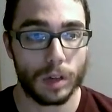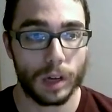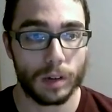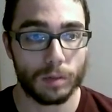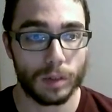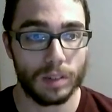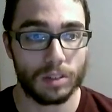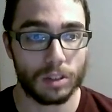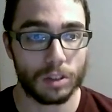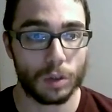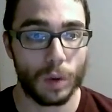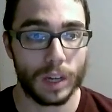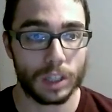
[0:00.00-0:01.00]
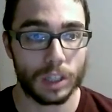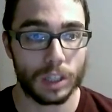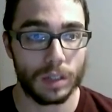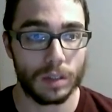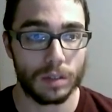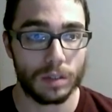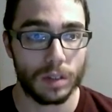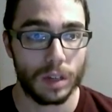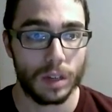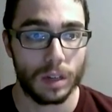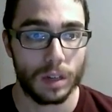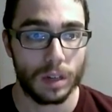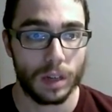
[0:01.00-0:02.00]
research questions,
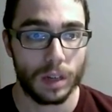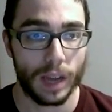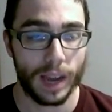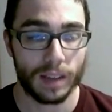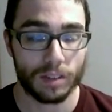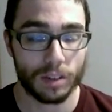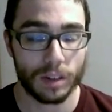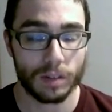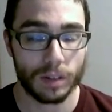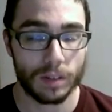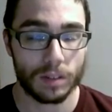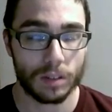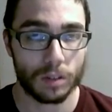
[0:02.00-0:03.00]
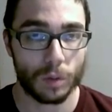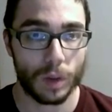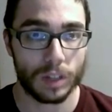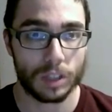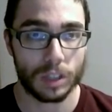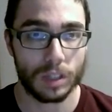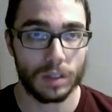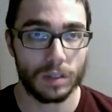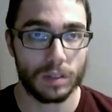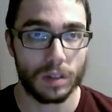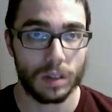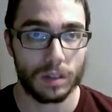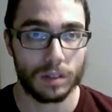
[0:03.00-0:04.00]
answering research
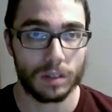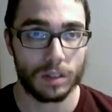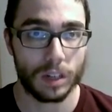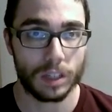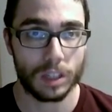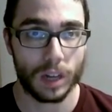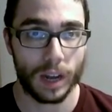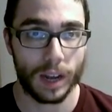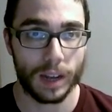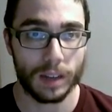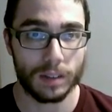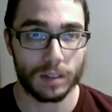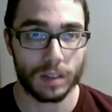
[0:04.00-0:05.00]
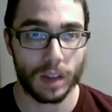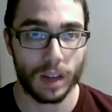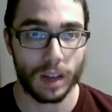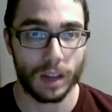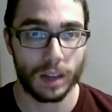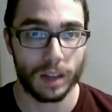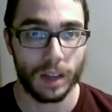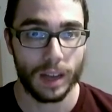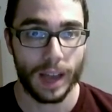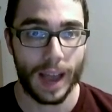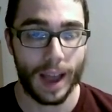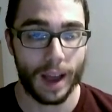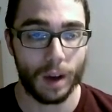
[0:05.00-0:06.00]
questions such as
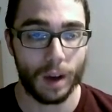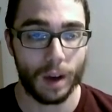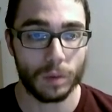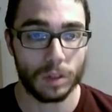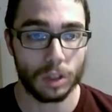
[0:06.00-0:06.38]
how